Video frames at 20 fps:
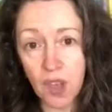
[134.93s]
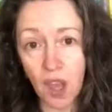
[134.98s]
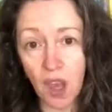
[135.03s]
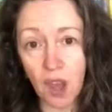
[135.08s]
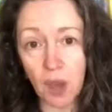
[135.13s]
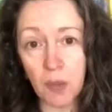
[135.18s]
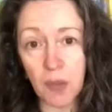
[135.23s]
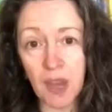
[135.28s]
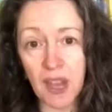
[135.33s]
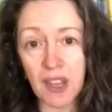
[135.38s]

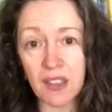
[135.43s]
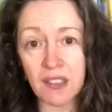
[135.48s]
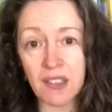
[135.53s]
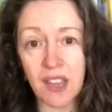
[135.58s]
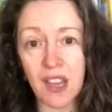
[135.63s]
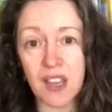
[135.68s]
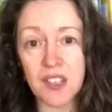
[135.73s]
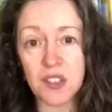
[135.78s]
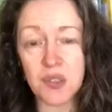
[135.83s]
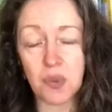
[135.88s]
And
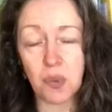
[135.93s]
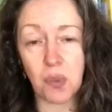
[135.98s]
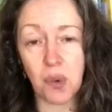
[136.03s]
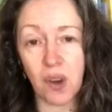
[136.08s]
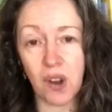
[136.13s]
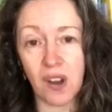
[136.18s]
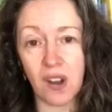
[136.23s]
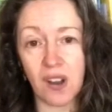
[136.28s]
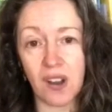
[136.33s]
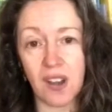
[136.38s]
that's
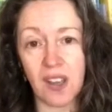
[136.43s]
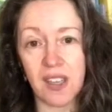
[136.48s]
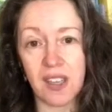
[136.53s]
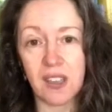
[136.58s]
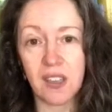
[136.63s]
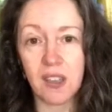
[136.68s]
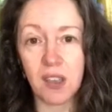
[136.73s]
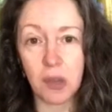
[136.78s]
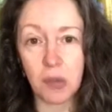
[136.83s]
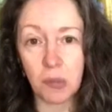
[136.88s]
why
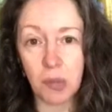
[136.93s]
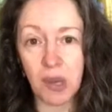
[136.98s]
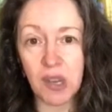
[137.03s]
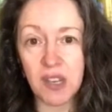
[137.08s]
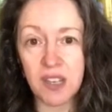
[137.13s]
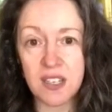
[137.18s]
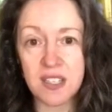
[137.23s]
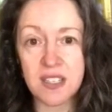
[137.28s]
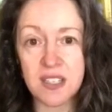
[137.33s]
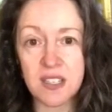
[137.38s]

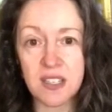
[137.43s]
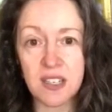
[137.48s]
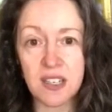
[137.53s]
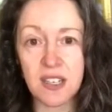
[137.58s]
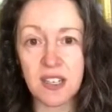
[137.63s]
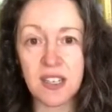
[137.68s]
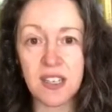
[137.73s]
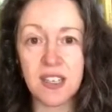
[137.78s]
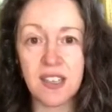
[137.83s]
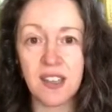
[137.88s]

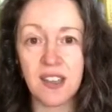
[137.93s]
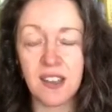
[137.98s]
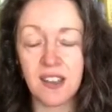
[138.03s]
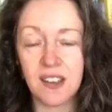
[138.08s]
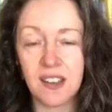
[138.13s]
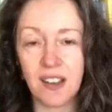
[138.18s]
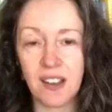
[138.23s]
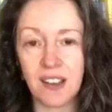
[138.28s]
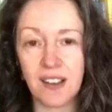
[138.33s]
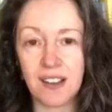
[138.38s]
personally
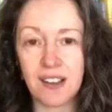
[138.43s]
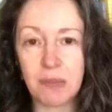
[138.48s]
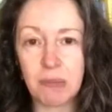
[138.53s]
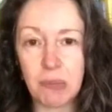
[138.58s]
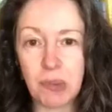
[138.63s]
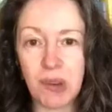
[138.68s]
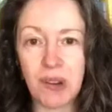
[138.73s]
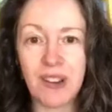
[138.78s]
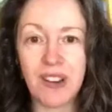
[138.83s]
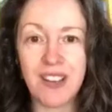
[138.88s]
I
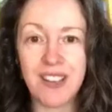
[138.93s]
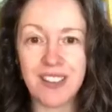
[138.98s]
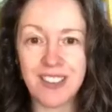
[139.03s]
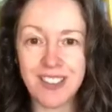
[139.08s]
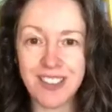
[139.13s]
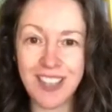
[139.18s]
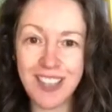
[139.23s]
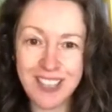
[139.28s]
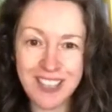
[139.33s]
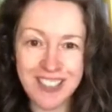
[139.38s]
buy
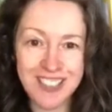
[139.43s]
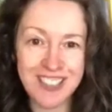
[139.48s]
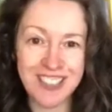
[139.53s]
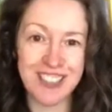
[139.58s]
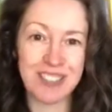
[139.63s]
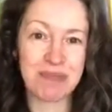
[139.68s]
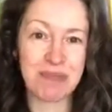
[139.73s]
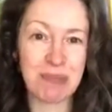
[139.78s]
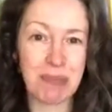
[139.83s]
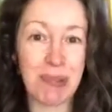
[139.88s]

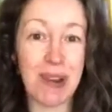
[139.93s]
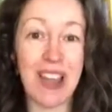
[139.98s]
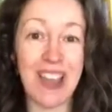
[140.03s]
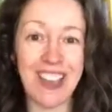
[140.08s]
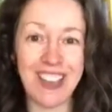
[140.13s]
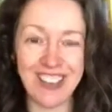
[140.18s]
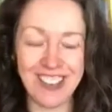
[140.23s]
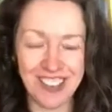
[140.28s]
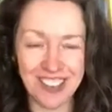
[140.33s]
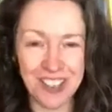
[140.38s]
things
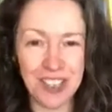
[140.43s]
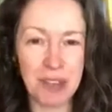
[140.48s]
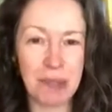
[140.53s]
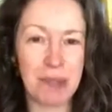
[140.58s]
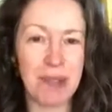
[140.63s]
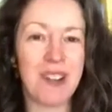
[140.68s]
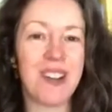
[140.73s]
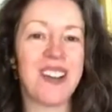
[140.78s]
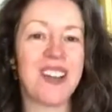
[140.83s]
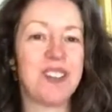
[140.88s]
plain. I
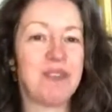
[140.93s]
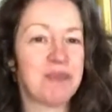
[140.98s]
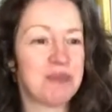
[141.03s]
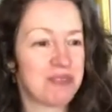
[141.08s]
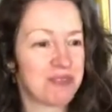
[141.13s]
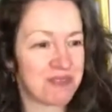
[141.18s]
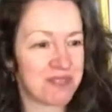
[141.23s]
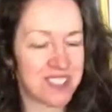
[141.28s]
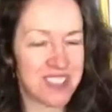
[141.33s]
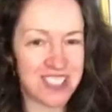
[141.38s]
buy
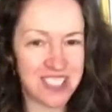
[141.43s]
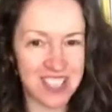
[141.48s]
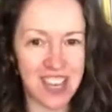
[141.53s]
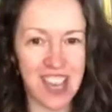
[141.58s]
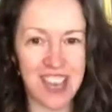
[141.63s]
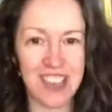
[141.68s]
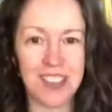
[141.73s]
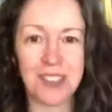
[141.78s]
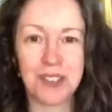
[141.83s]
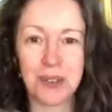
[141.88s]

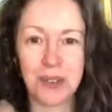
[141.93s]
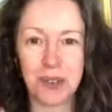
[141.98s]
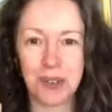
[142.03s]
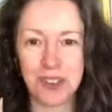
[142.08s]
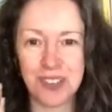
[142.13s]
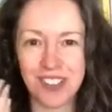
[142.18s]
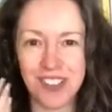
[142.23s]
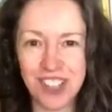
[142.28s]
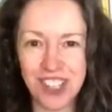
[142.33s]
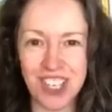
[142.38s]
steak or
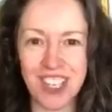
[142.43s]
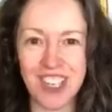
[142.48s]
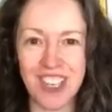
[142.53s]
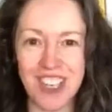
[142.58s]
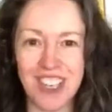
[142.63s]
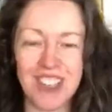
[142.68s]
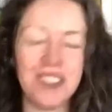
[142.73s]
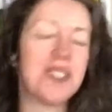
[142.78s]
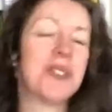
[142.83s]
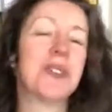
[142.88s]

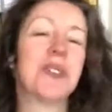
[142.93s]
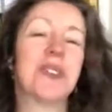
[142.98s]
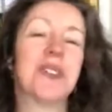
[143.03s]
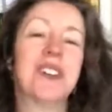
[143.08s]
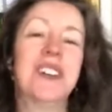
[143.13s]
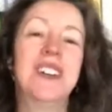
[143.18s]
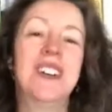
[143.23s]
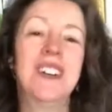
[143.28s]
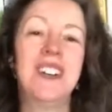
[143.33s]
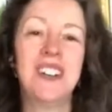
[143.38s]
chicken
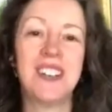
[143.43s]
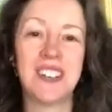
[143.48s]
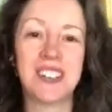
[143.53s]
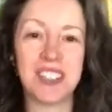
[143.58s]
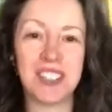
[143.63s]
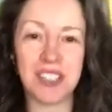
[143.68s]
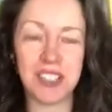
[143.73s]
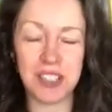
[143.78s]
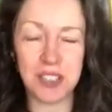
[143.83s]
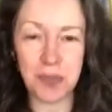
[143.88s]
or,
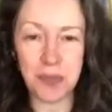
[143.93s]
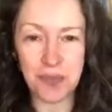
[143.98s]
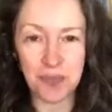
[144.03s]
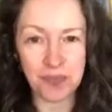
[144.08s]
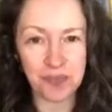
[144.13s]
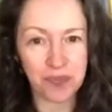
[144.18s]
you know,